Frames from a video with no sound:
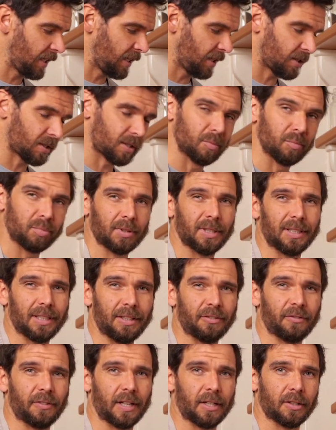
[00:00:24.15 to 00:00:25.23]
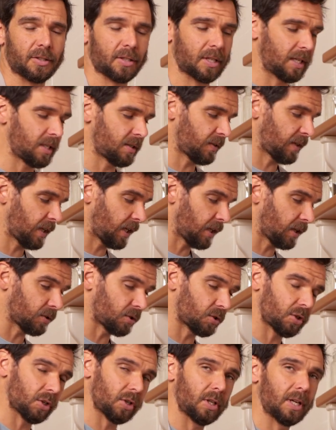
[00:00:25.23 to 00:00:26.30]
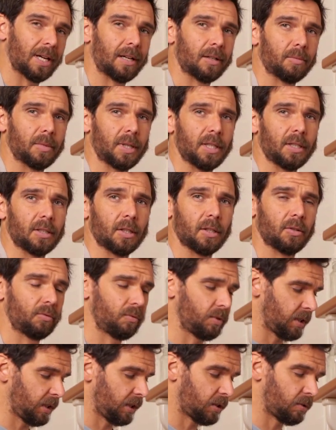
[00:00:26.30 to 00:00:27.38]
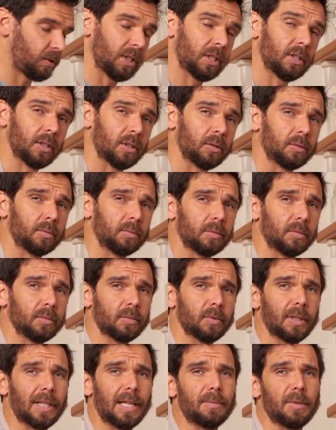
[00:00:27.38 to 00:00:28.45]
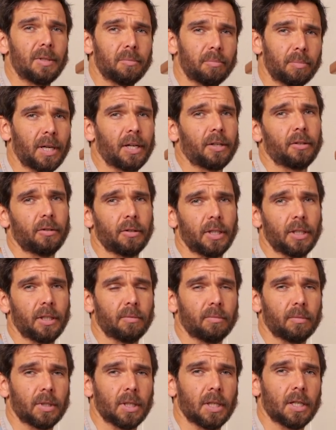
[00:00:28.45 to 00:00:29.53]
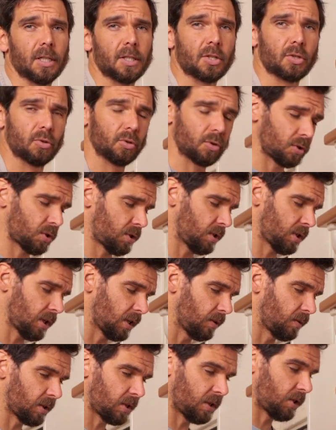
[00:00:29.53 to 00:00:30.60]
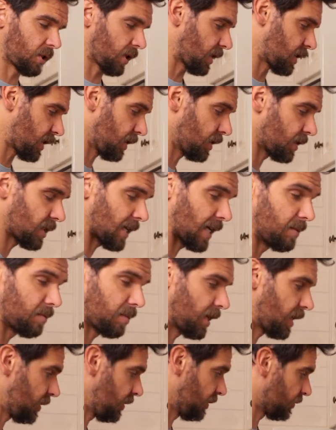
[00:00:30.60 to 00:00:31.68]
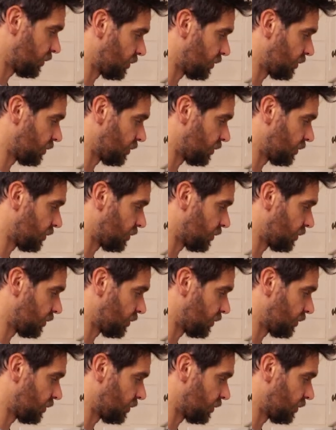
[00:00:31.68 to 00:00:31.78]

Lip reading: It is completely fail-safe, and I'll show you how to make a really quick little lemon buttery sauce to go with it, just in the same pan.